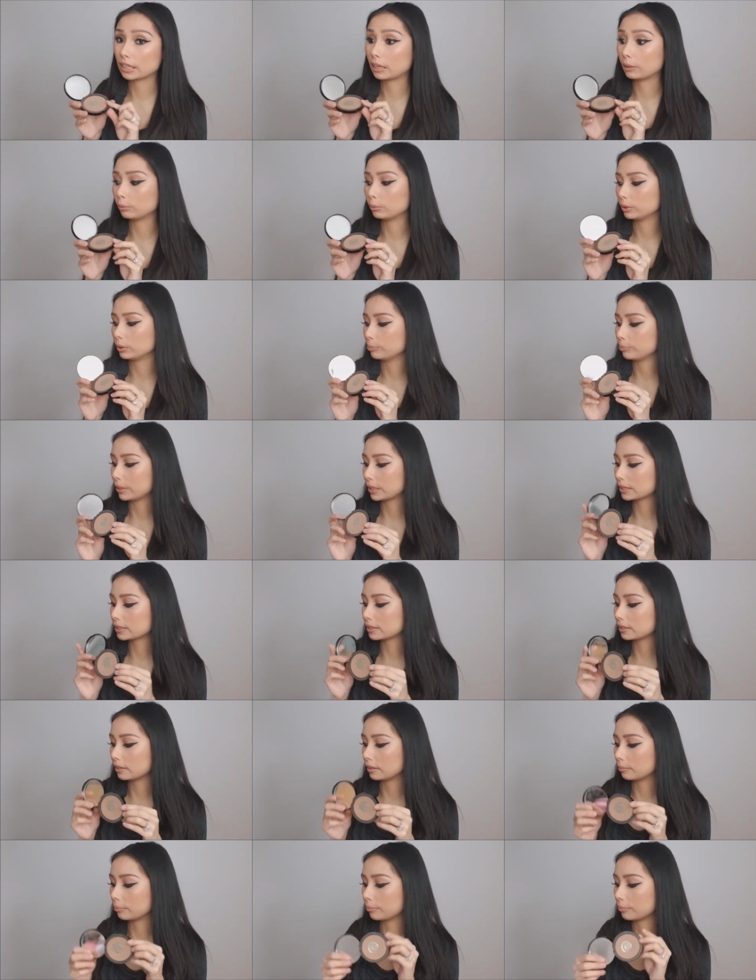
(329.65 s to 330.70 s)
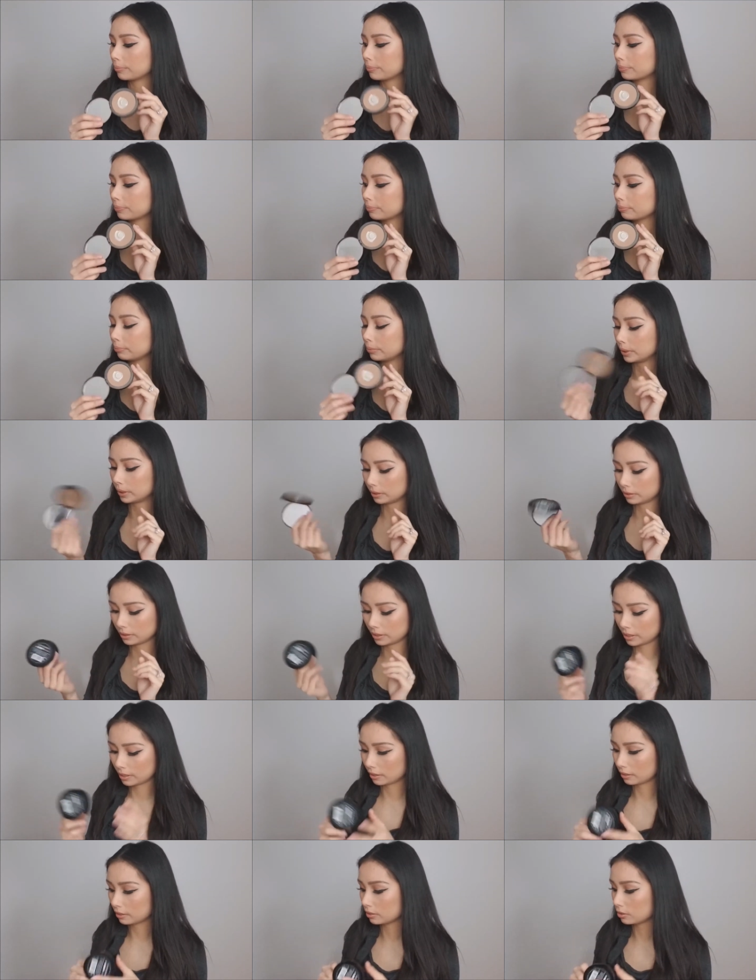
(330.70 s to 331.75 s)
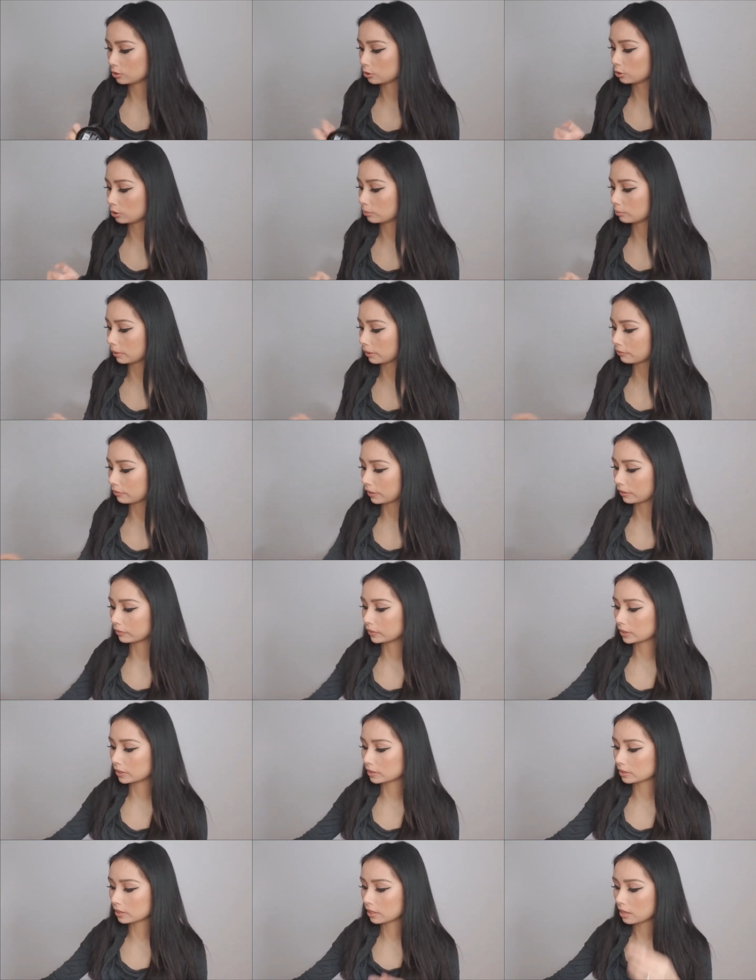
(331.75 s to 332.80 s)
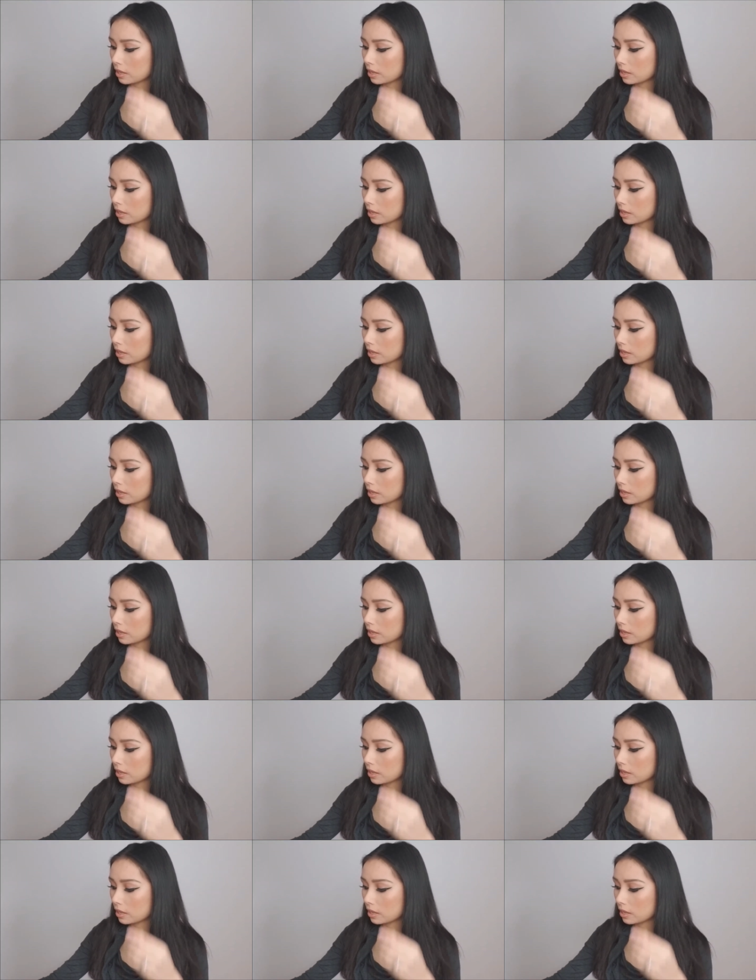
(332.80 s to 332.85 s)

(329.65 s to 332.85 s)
I will mix them. But yeah, two of my favorites.